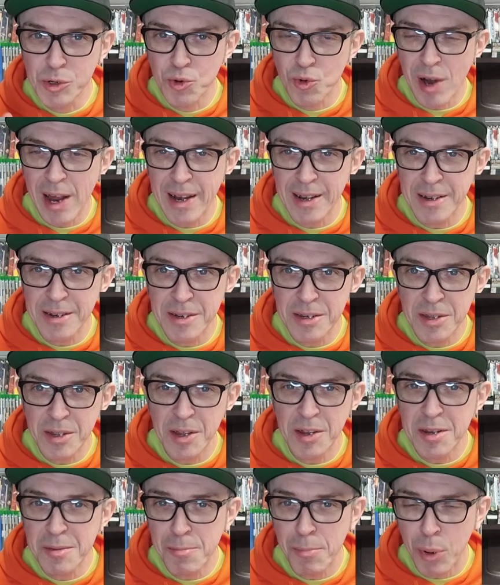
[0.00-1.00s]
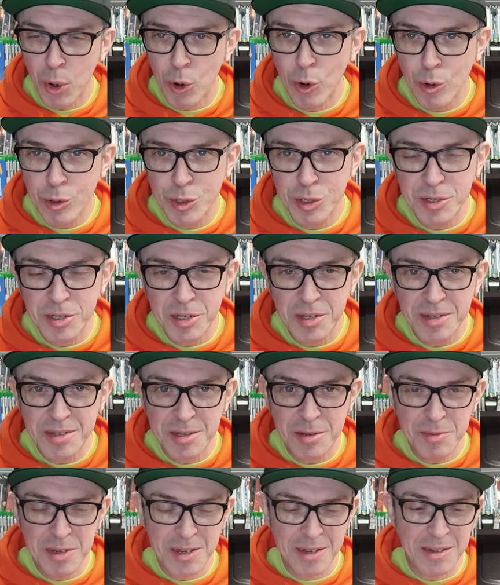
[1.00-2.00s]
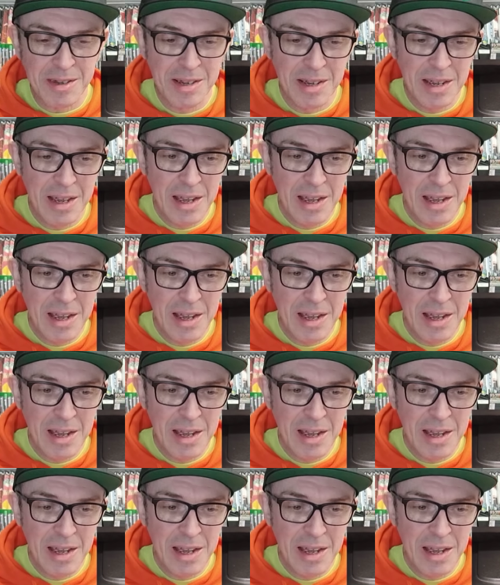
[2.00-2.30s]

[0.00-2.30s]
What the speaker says: grand and important to me.